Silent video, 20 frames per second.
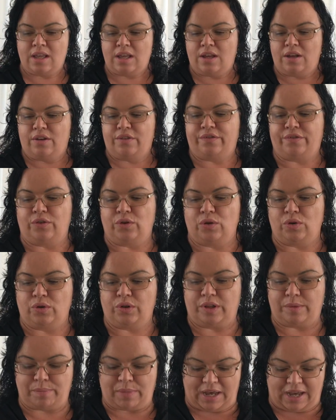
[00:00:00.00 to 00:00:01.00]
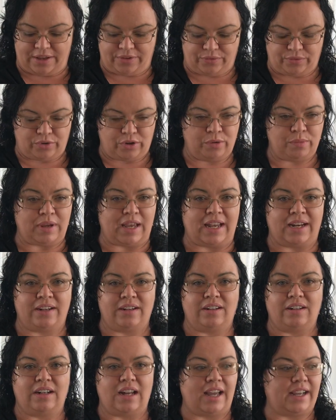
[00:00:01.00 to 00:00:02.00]
for the bathroom,
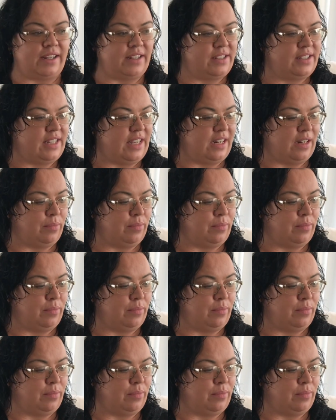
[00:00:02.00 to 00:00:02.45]
and like I said,